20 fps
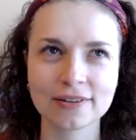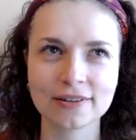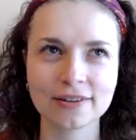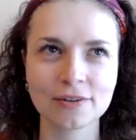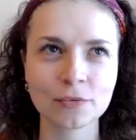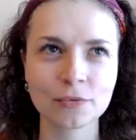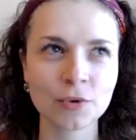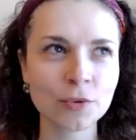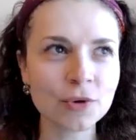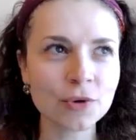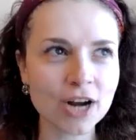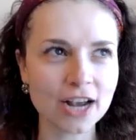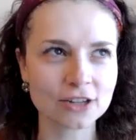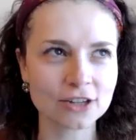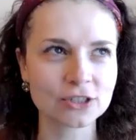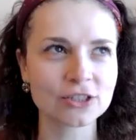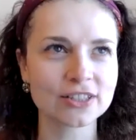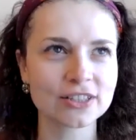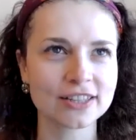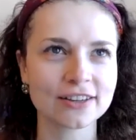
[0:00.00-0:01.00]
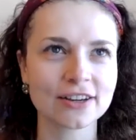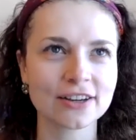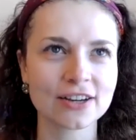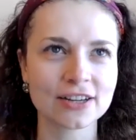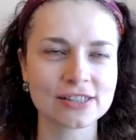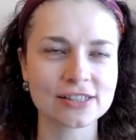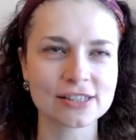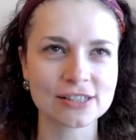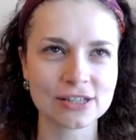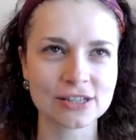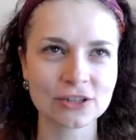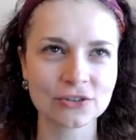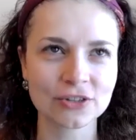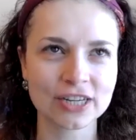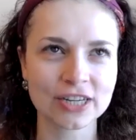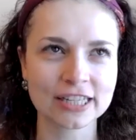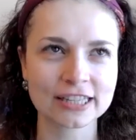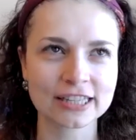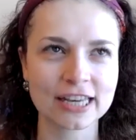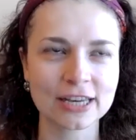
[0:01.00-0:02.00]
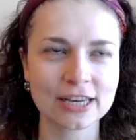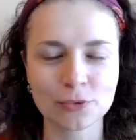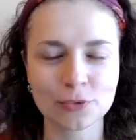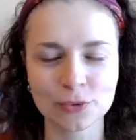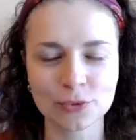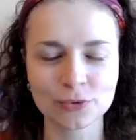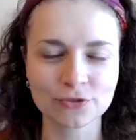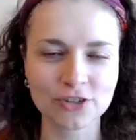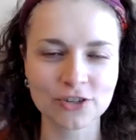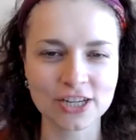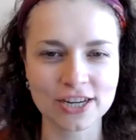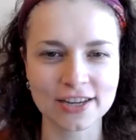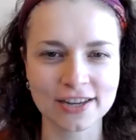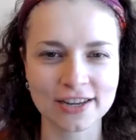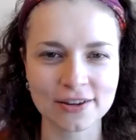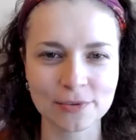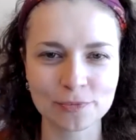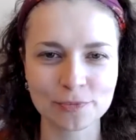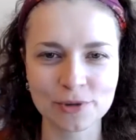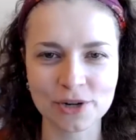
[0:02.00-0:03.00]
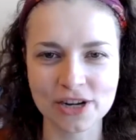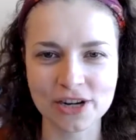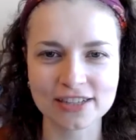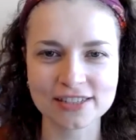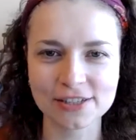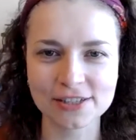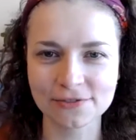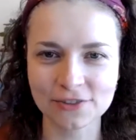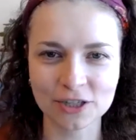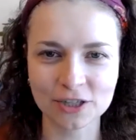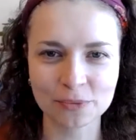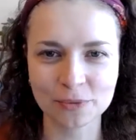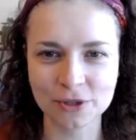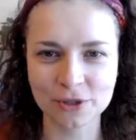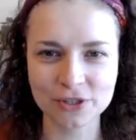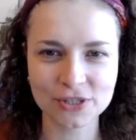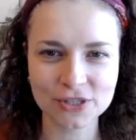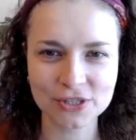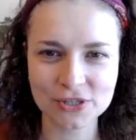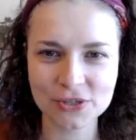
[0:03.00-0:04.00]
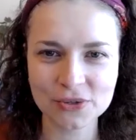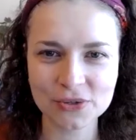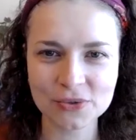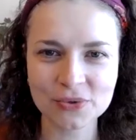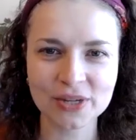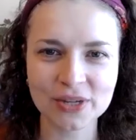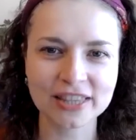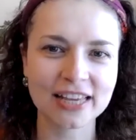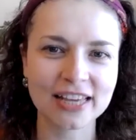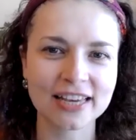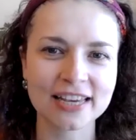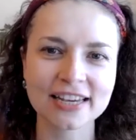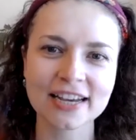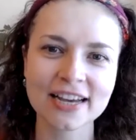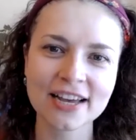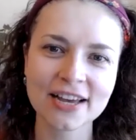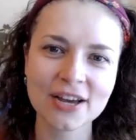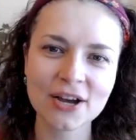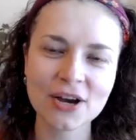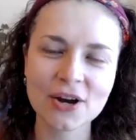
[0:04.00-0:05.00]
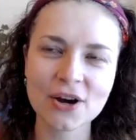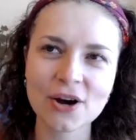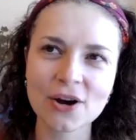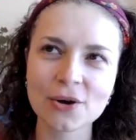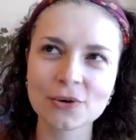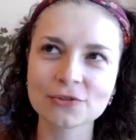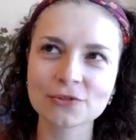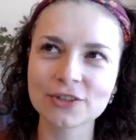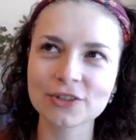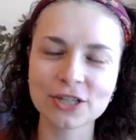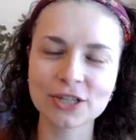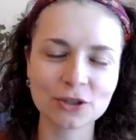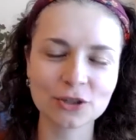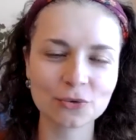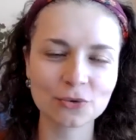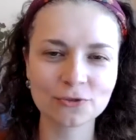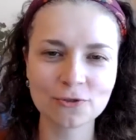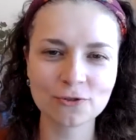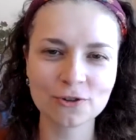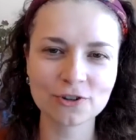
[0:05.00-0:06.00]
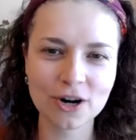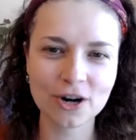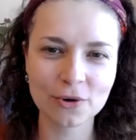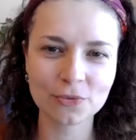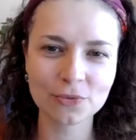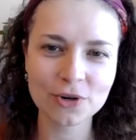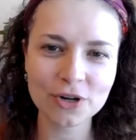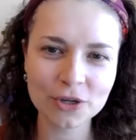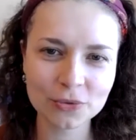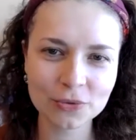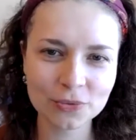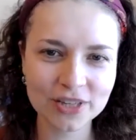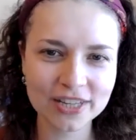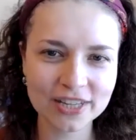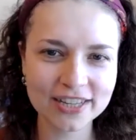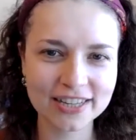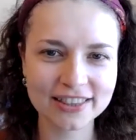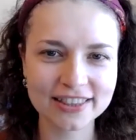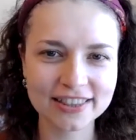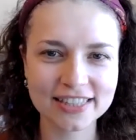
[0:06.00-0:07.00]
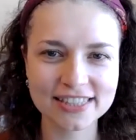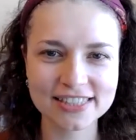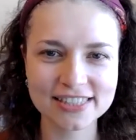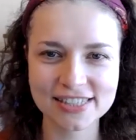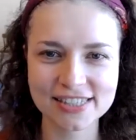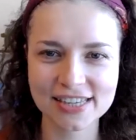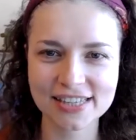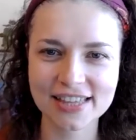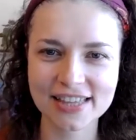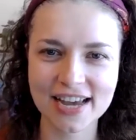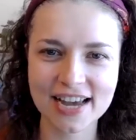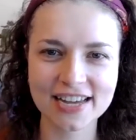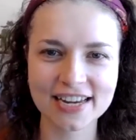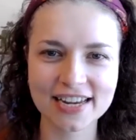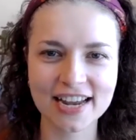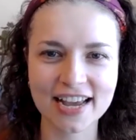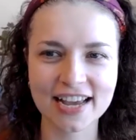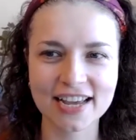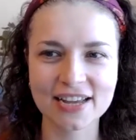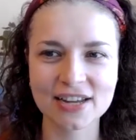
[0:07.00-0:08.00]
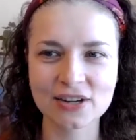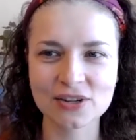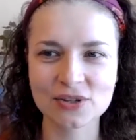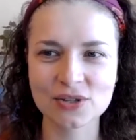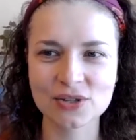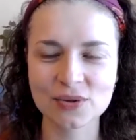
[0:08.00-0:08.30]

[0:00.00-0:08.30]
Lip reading: were actually considering, like, we were reading productivity books too, and like reading the 4-hour work week and things like that, and